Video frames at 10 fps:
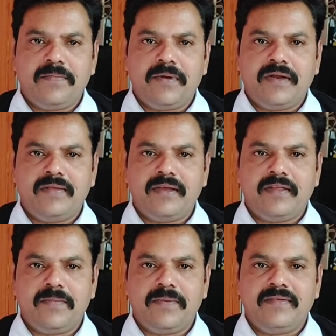party is
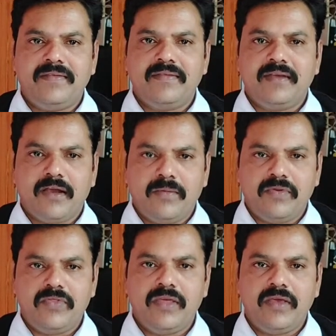another place, if they come
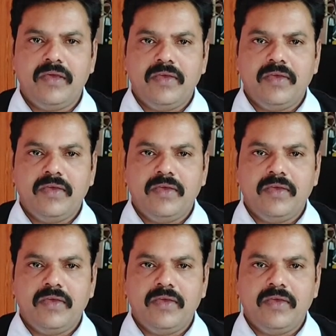to the